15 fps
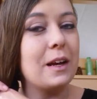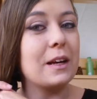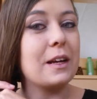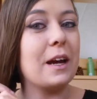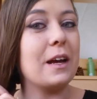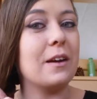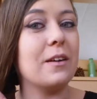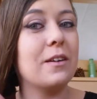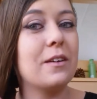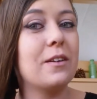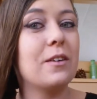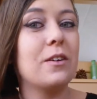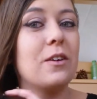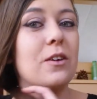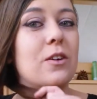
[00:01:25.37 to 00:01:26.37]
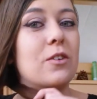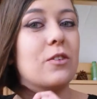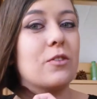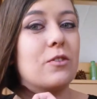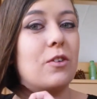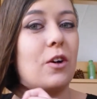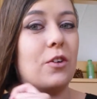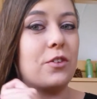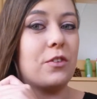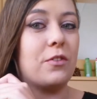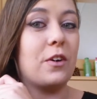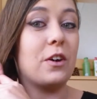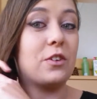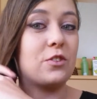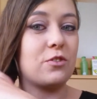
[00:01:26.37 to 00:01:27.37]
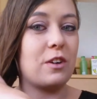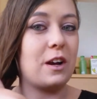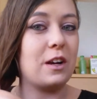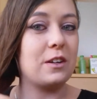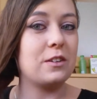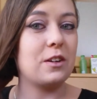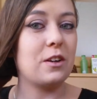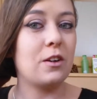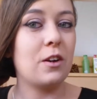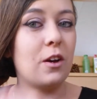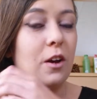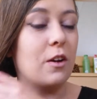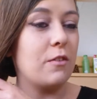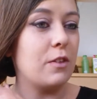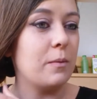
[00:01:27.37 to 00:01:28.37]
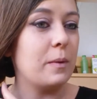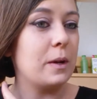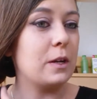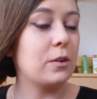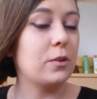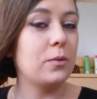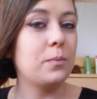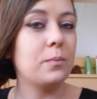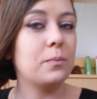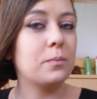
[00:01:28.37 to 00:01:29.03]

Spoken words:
Again, cross the first strand over the middle,